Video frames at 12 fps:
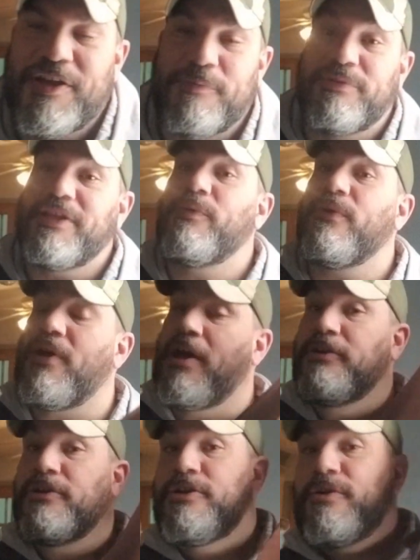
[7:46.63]
complete with
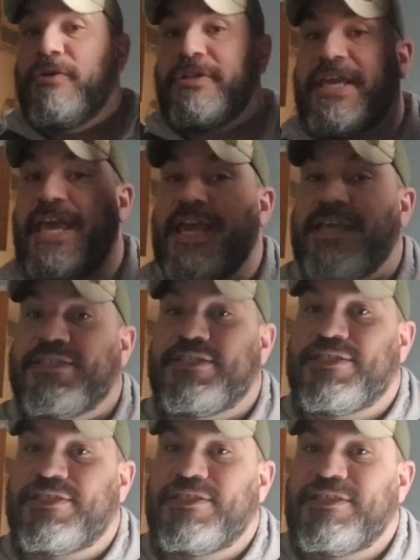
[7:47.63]
100-year-old case.